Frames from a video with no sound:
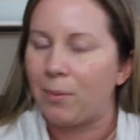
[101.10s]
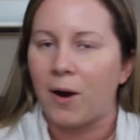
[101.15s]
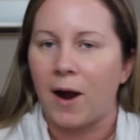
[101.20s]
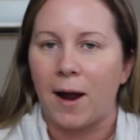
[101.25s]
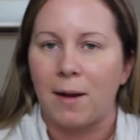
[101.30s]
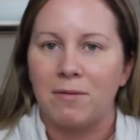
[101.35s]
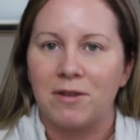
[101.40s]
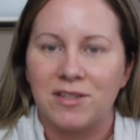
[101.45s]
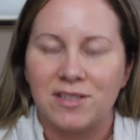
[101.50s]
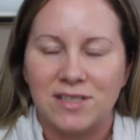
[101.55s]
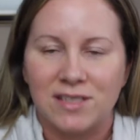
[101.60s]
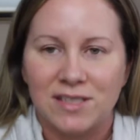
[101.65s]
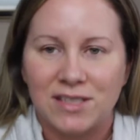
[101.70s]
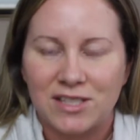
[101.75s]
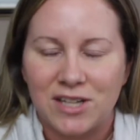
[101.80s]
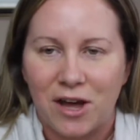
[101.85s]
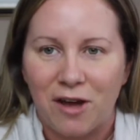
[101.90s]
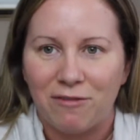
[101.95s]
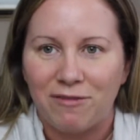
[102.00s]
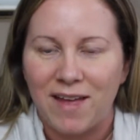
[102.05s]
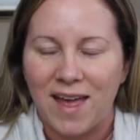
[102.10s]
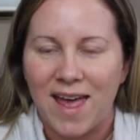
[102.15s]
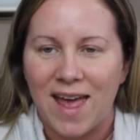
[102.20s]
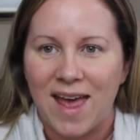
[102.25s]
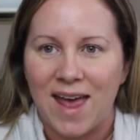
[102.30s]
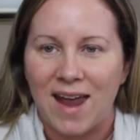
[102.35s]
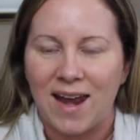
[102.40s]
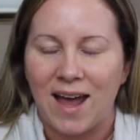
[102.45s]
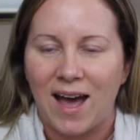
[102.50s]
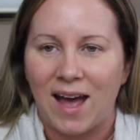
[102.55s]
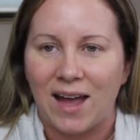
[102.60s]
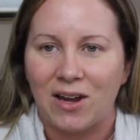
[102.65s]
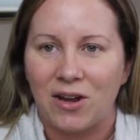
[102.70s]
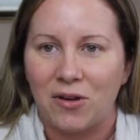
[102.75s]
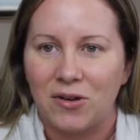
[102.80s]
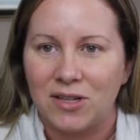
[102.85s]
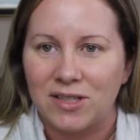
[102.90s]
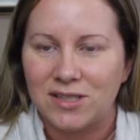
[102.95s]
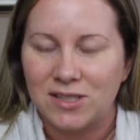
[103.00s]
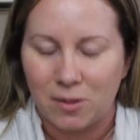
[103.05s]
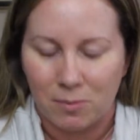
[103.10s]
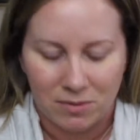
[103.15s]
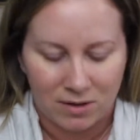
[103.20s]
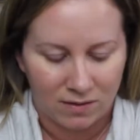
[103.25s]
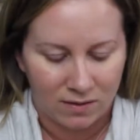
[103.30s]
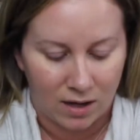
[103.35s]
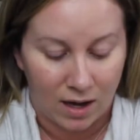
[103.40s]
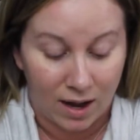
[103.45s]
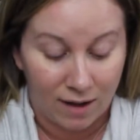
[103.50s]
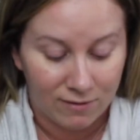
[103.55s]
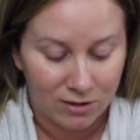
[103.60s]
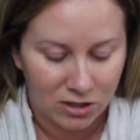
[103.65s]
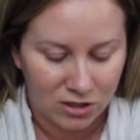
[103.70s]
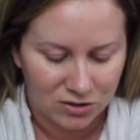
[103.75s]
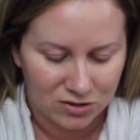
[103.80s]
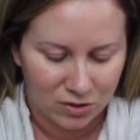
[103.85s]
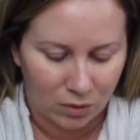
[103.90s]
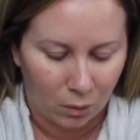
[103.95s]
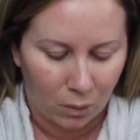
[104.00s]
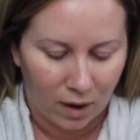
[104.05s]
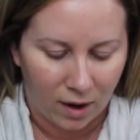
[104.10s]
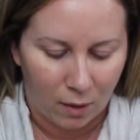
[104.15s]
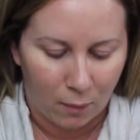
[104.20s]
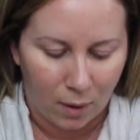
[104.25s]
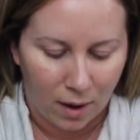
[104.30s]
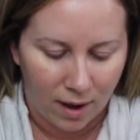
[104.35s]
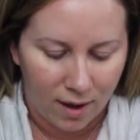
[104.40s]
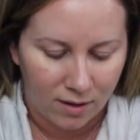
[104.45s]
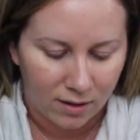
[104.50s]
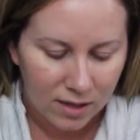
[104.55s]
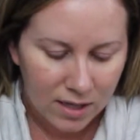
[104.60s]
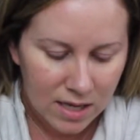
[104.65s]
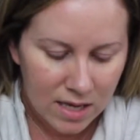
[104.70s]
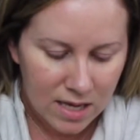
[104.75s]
primers and stuff and I noticed something that I haven't used in quite a while.